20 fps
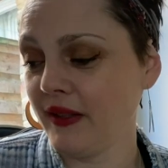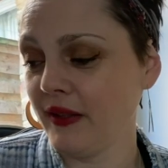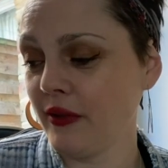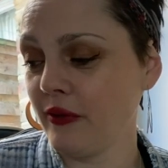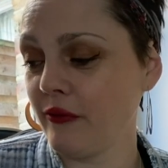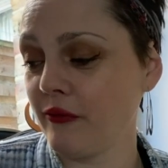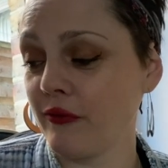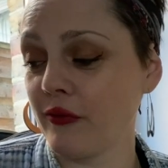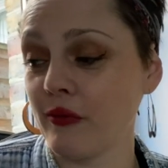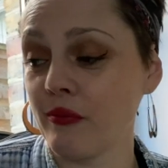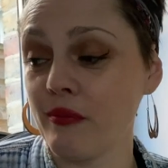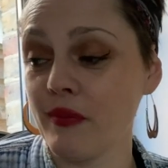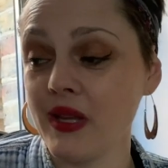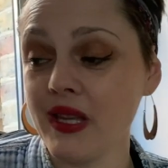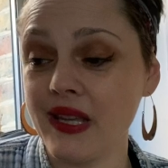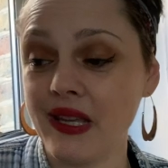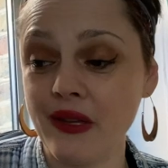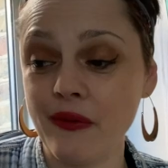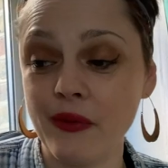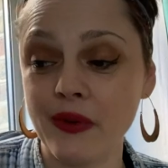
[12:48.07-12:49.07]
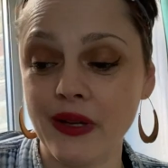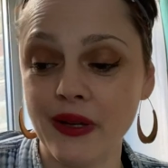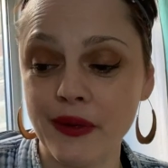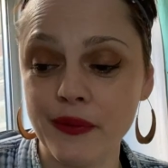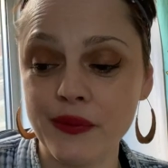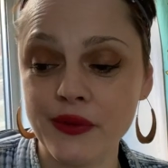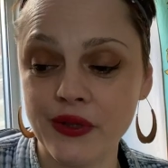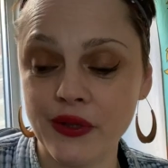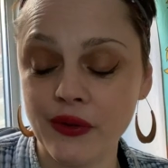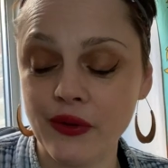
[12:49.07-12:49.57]
For me, when I
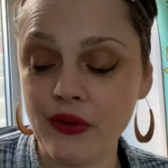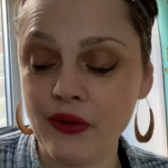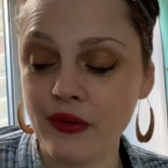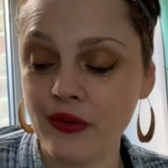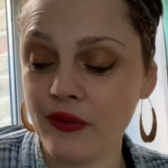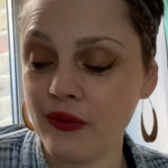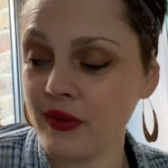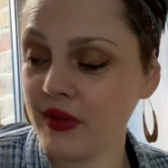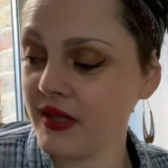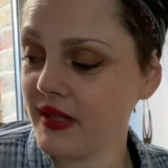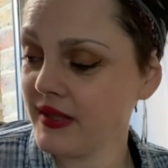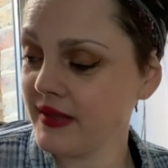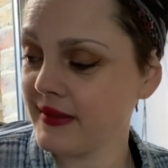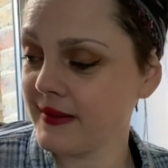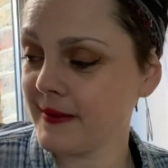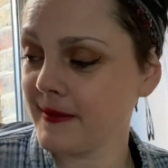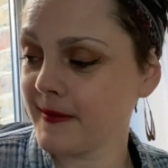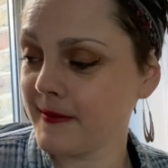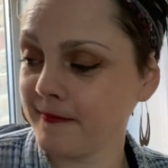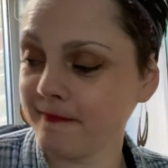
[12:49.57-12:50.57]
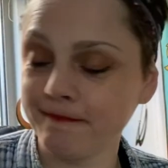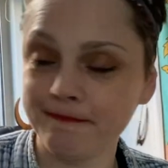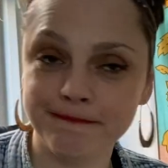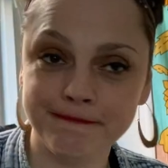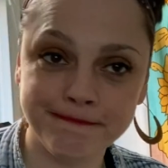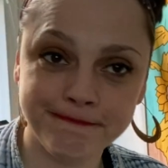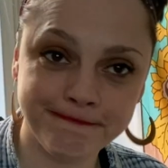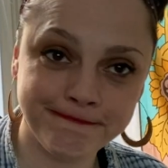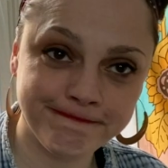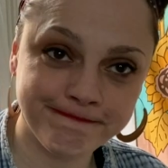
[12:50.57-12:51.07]
was going through this,
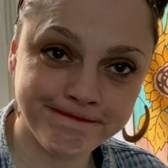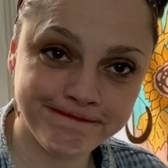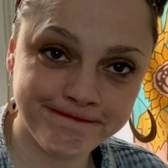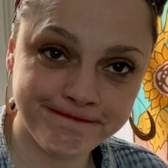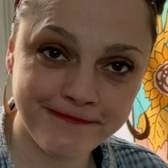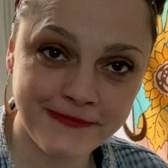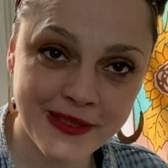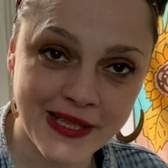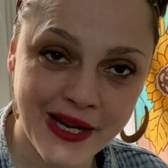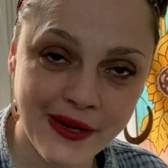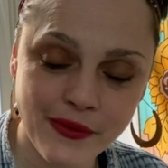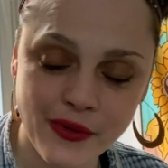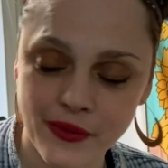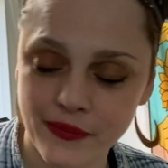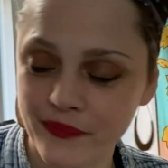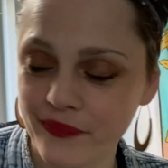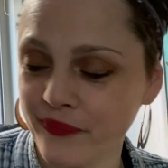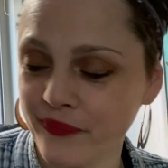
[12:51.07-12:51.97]
tarot.